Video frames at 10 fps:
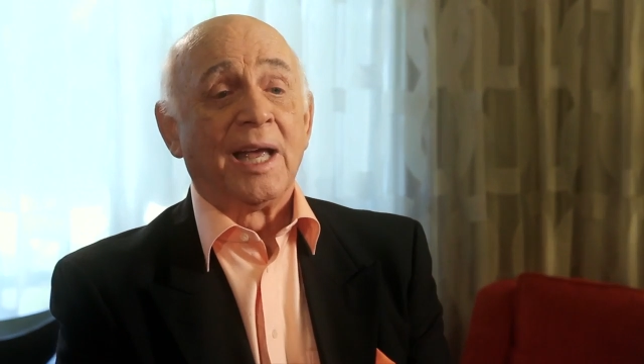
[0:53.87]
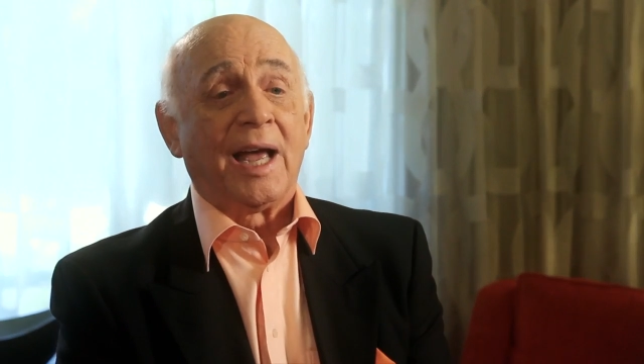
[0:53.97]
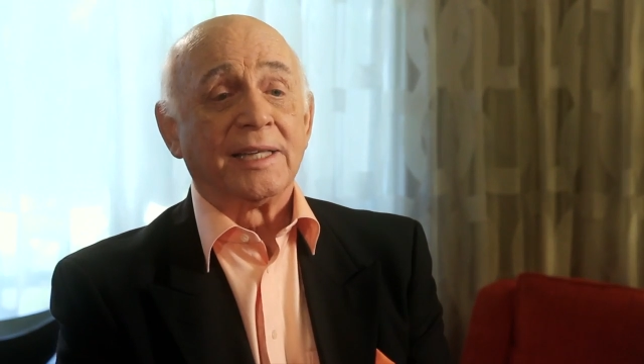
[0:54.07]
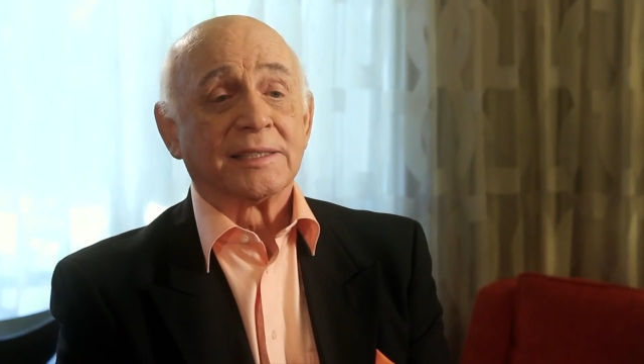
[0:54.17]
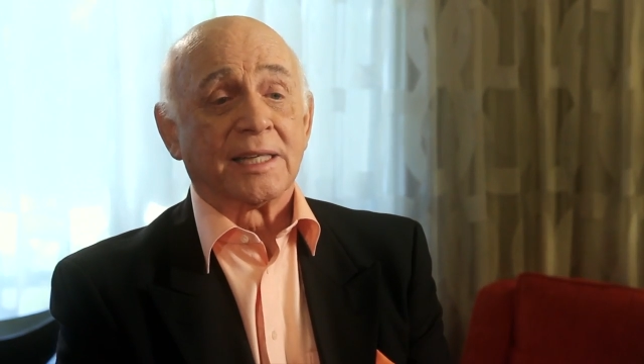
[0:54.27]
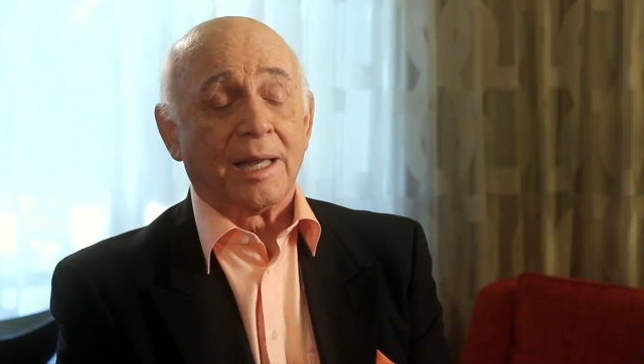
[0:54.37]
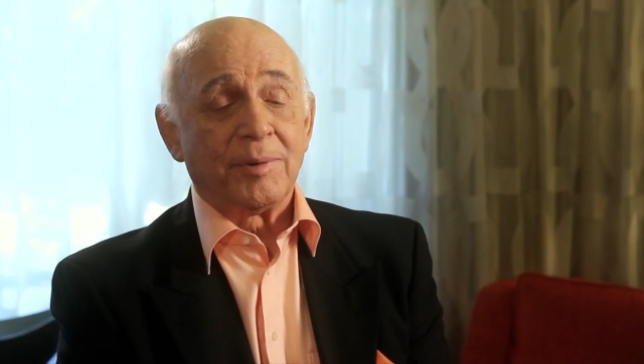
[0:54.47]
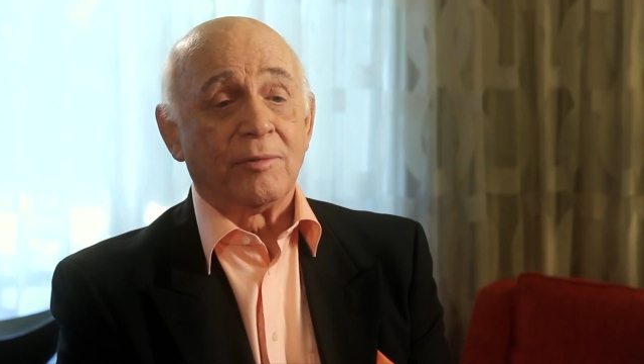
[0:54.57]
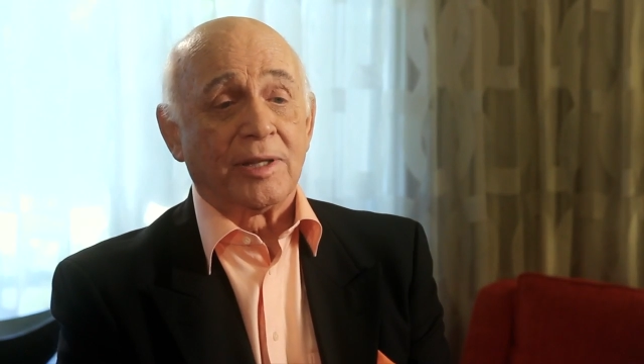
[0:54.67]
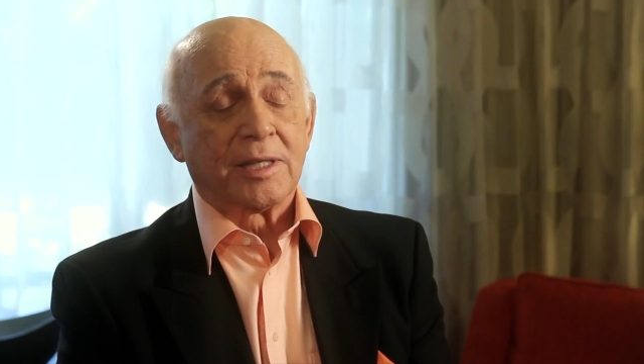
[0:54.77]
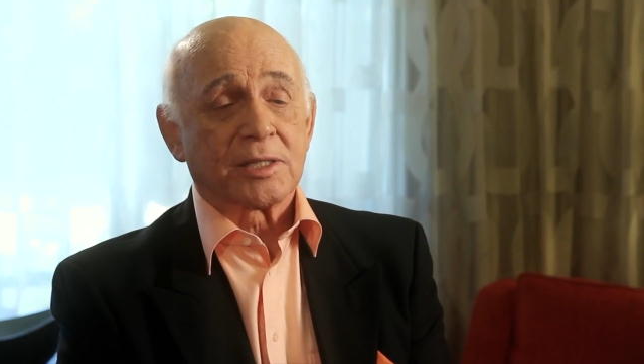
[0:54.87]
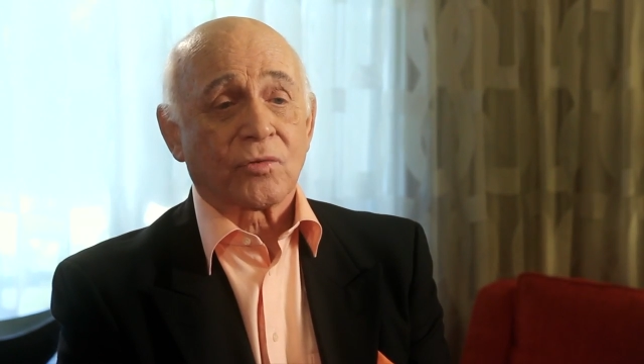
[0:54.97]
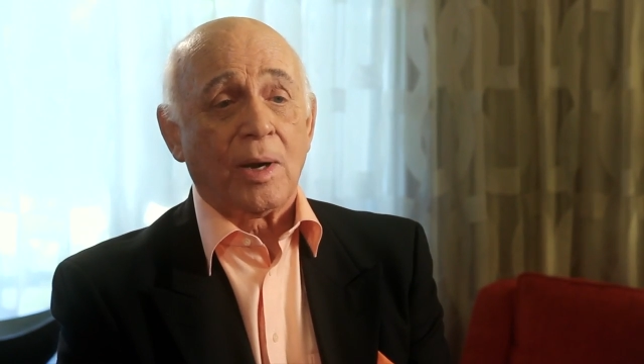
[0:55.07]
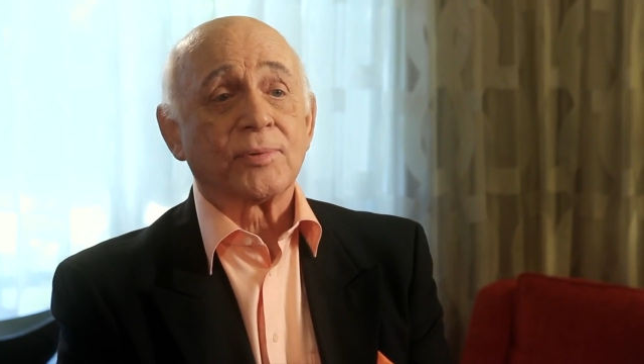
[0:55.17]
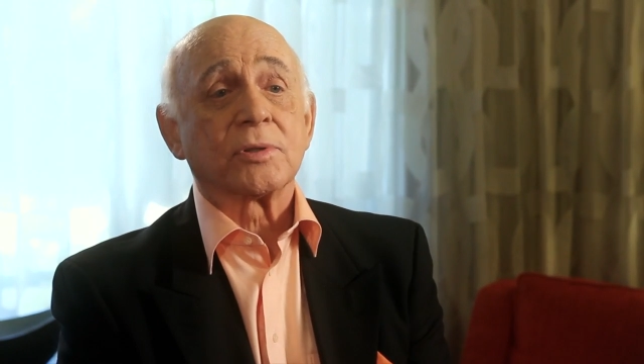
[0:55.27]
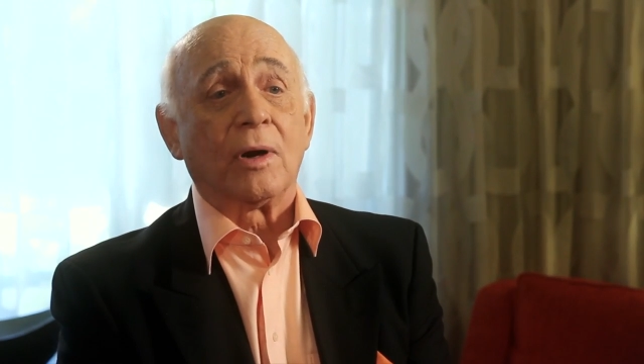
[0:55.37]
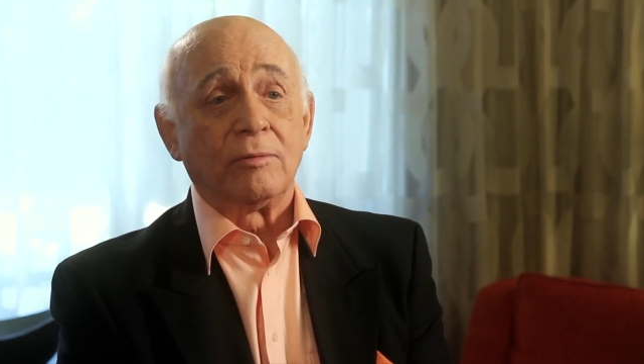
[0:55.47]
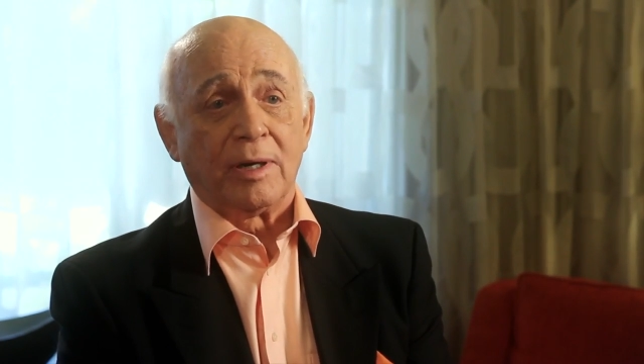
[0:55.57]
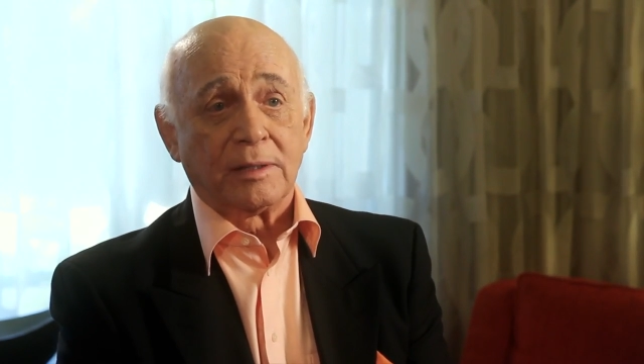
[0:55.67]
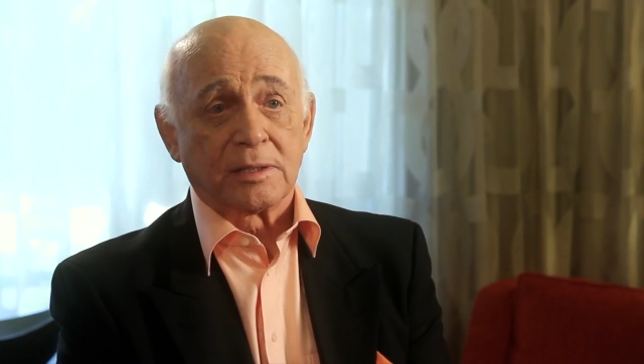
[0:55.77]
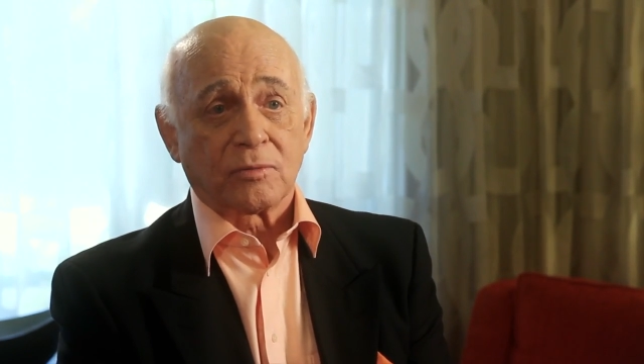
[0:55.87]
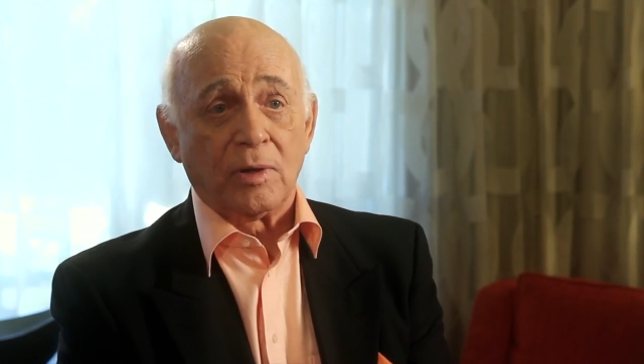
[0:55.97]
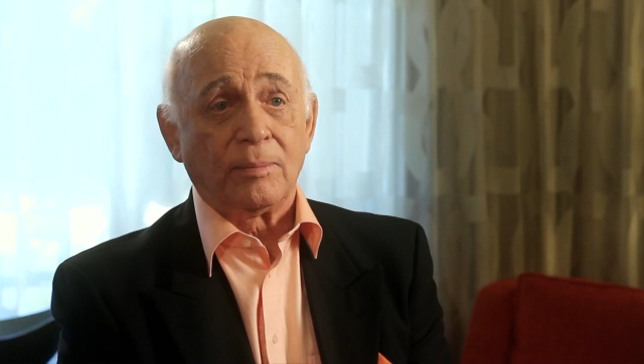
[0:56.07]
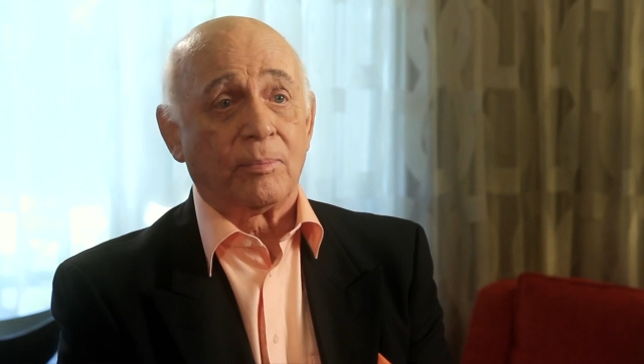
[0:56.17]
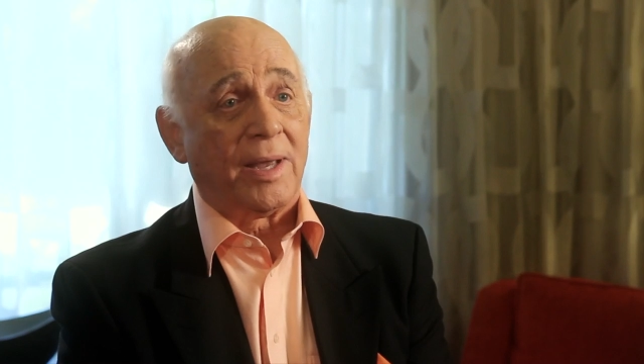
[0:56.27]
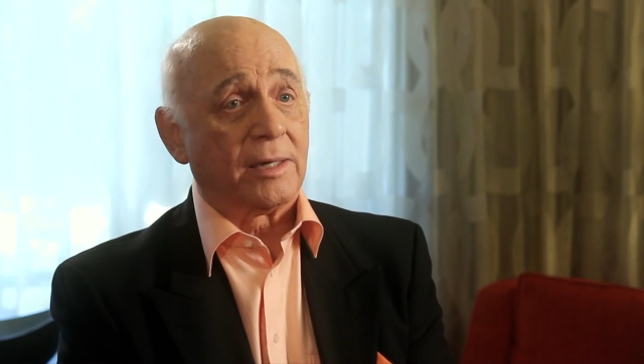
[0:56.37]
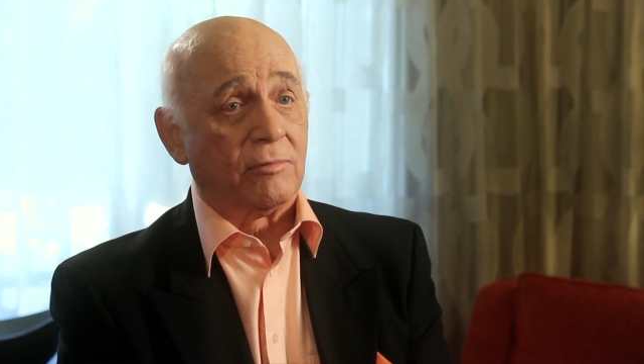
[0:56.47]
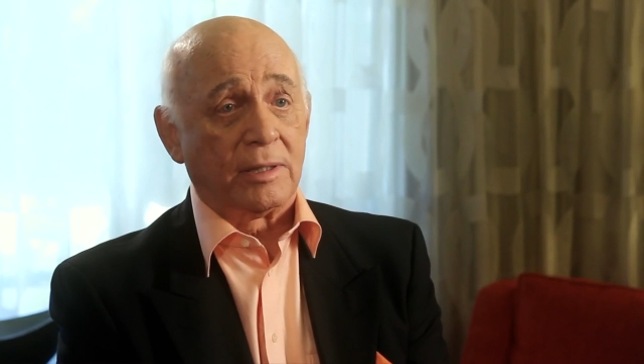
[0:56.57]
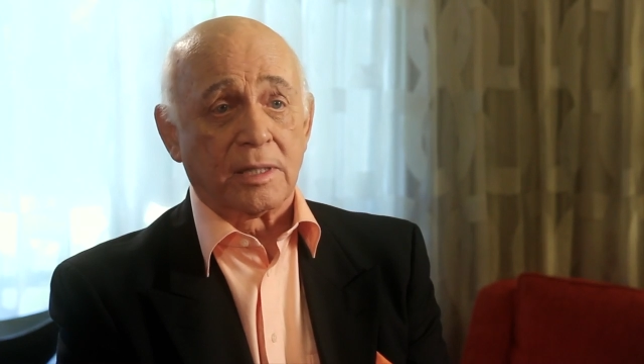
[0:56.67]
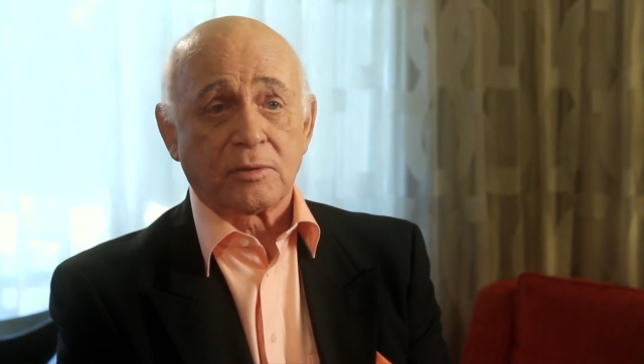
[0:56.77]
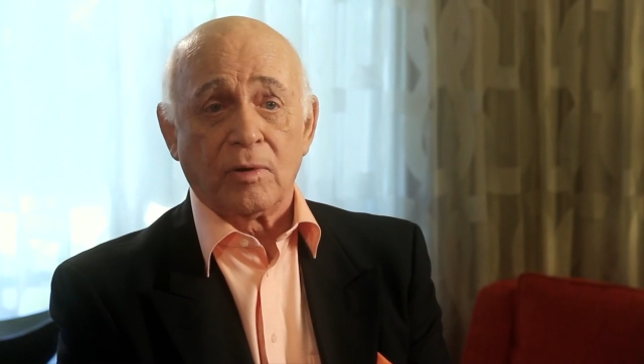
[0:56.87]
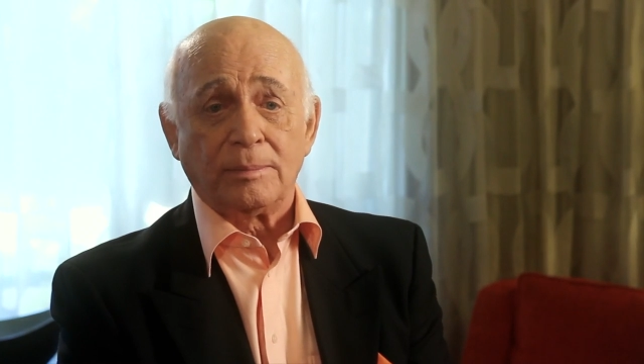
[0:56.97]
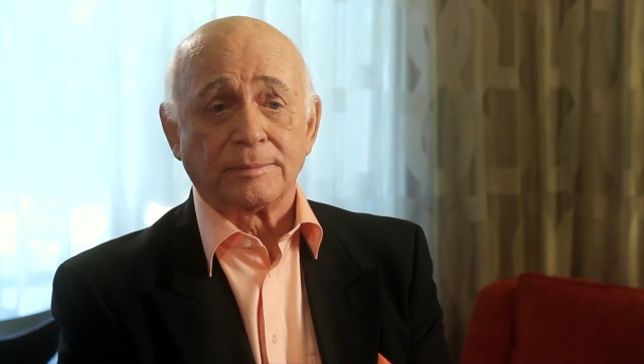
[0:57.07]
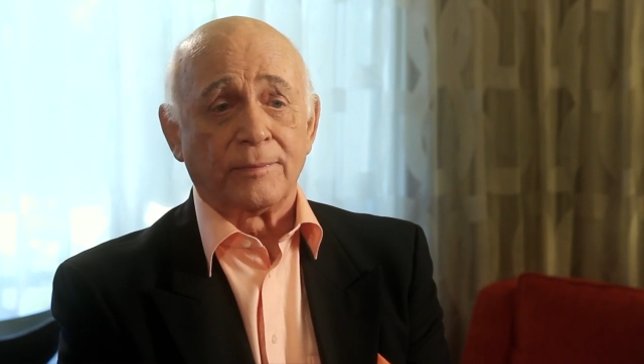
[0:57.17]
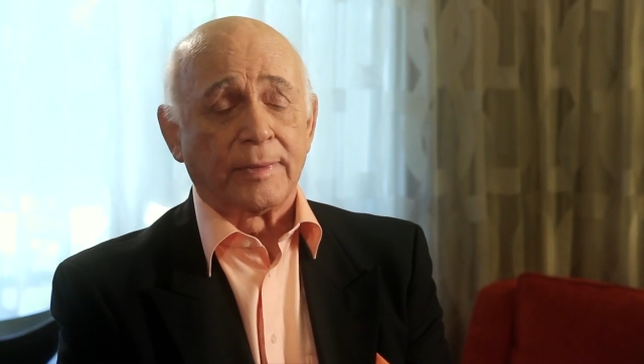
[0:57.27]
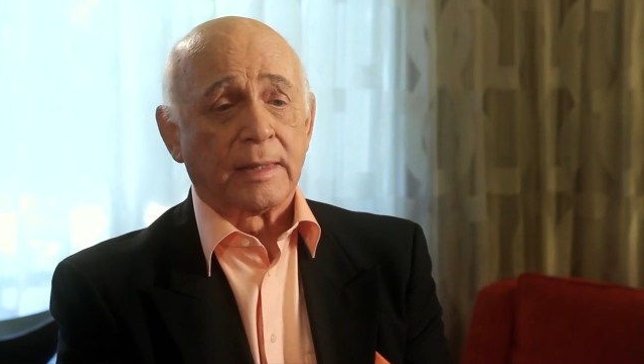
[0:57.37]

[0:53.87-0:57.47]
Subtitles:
I said, let me read the script. So I read the script. Patty read the script.